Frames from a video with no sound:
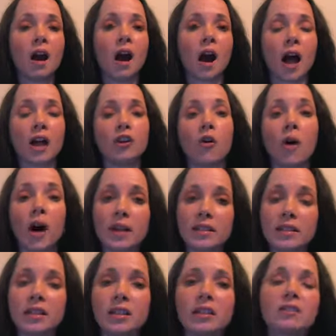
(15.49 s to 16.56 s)
I know I
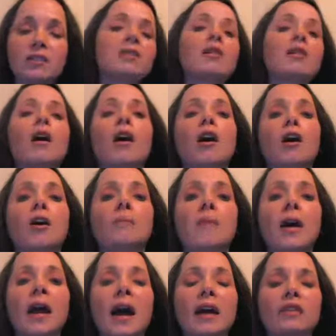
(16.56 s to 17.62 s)
did it.
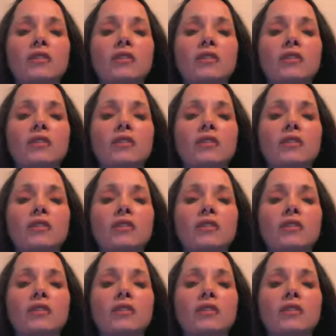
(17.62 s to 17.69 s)
I had a